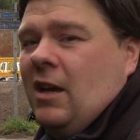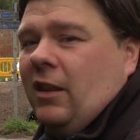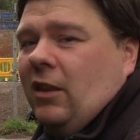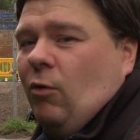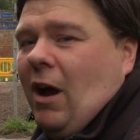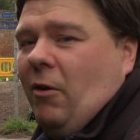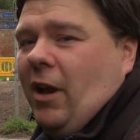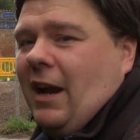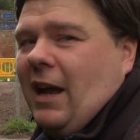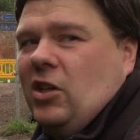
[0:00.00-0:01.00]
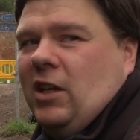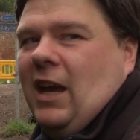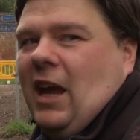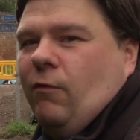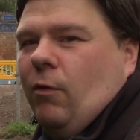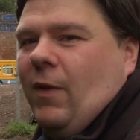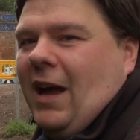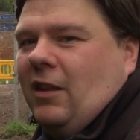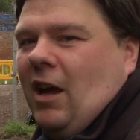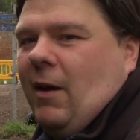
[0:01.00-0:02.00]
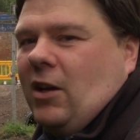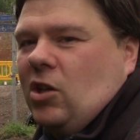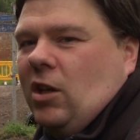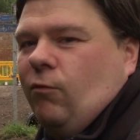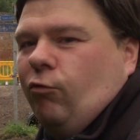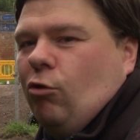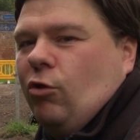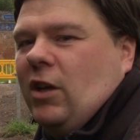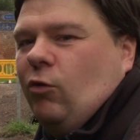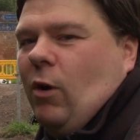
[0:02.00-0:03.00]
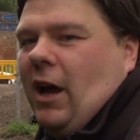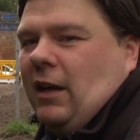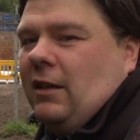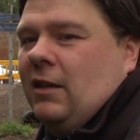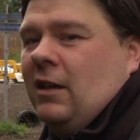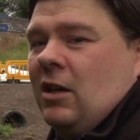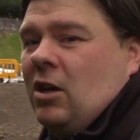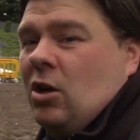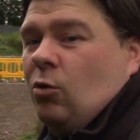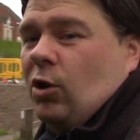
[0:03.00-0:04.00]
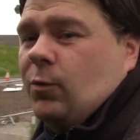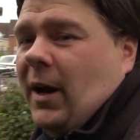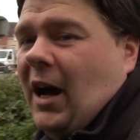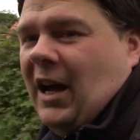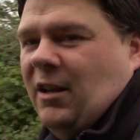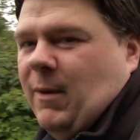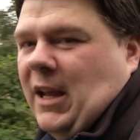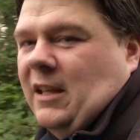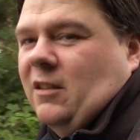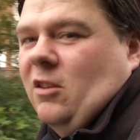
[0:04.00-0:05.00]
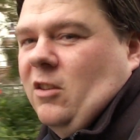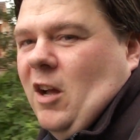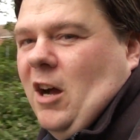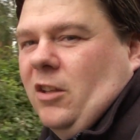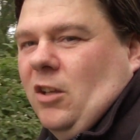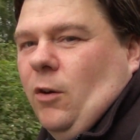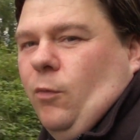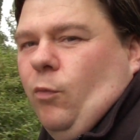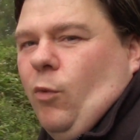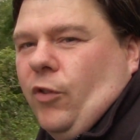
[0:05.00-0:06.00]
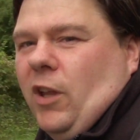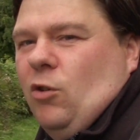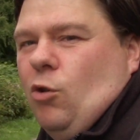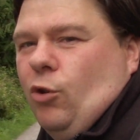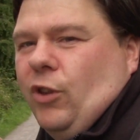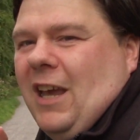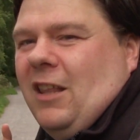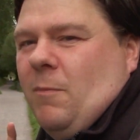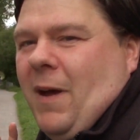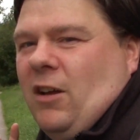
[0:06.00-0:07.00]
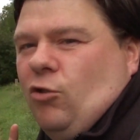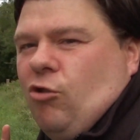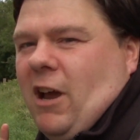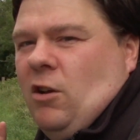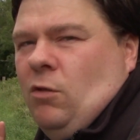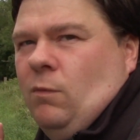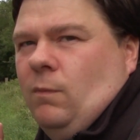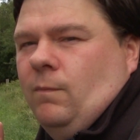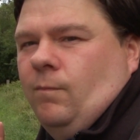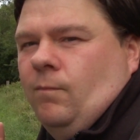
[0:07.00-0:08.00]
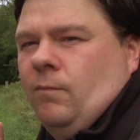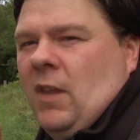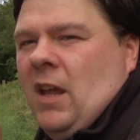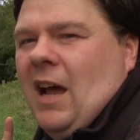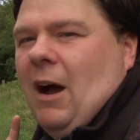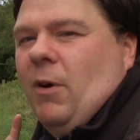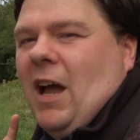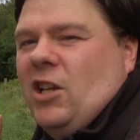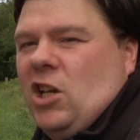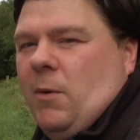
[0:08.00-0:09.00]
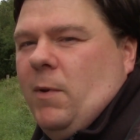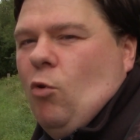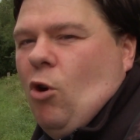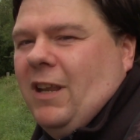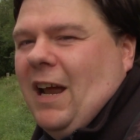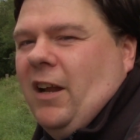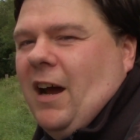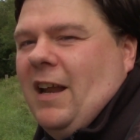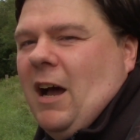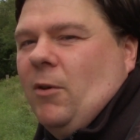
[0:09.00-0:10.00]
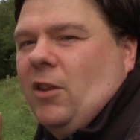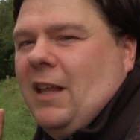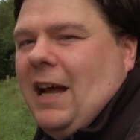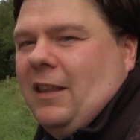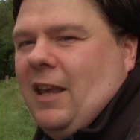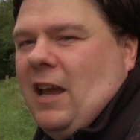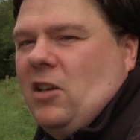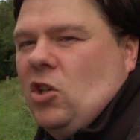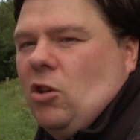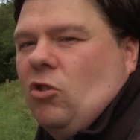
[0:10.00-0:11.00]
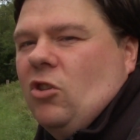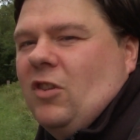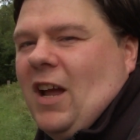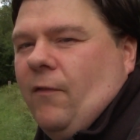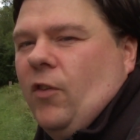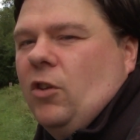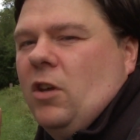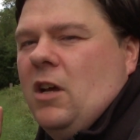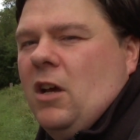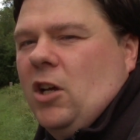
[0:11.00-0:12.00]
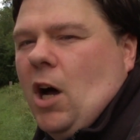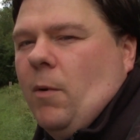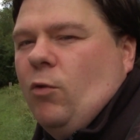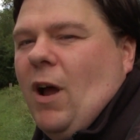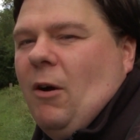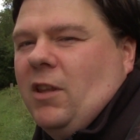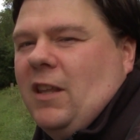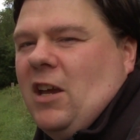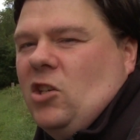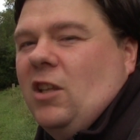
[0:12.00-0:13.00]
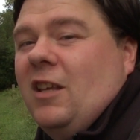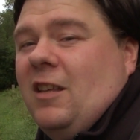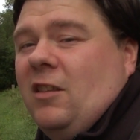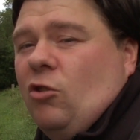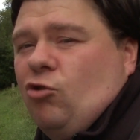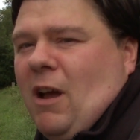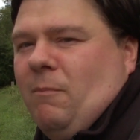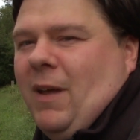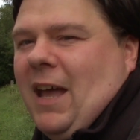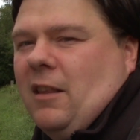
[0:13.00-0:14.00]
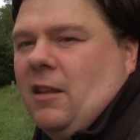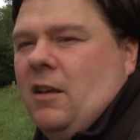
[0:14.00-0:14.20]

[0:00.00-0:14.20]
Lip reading: the railway line actually came from that direction and through this way, which behind me is the start of what they call the Isabel Trail. And we're actually going to be walking that line out because that takes you to Stafford Common Railway Station. This is the track bed